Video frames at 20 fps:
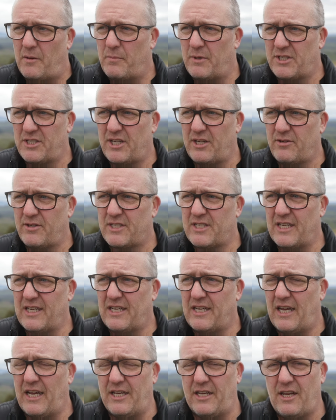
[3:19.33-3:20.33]
But
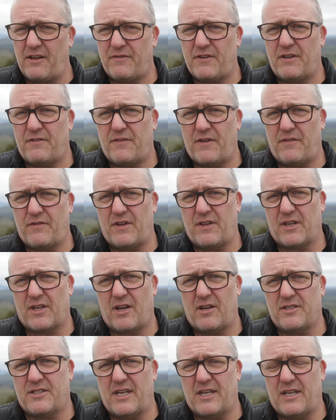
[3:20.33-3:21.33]
seriously, a Nifty 50 that
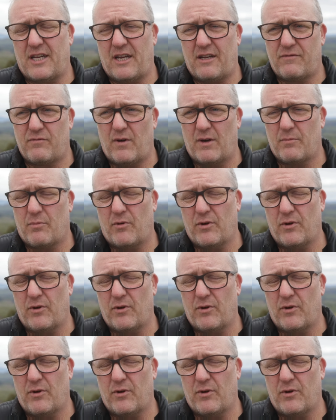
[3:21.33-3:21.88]
goes down to f1.8,